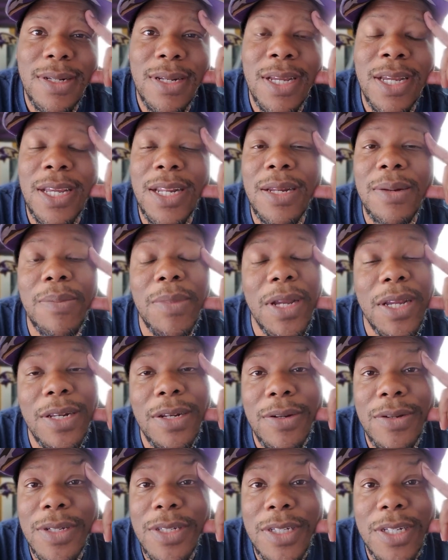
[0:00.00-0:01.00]
he didn't make
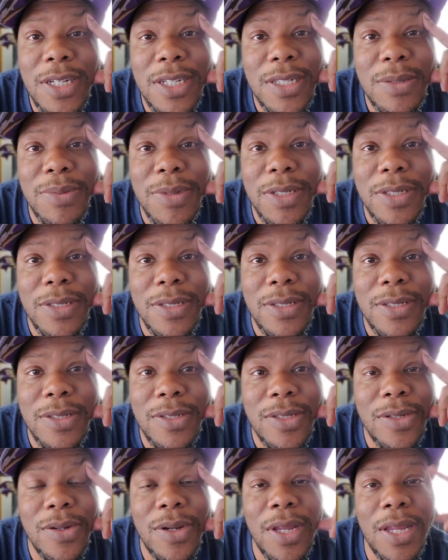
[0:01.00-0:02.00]
no adjustments
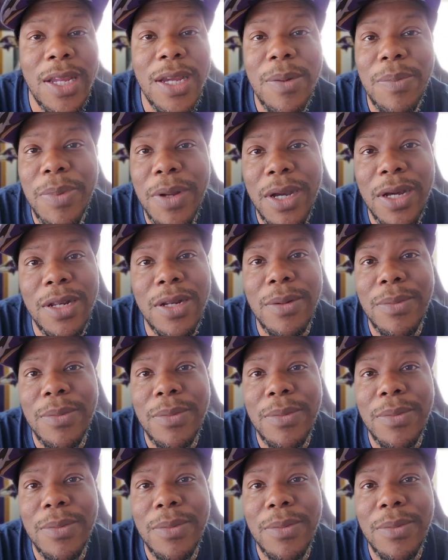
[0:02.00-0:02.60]
to help out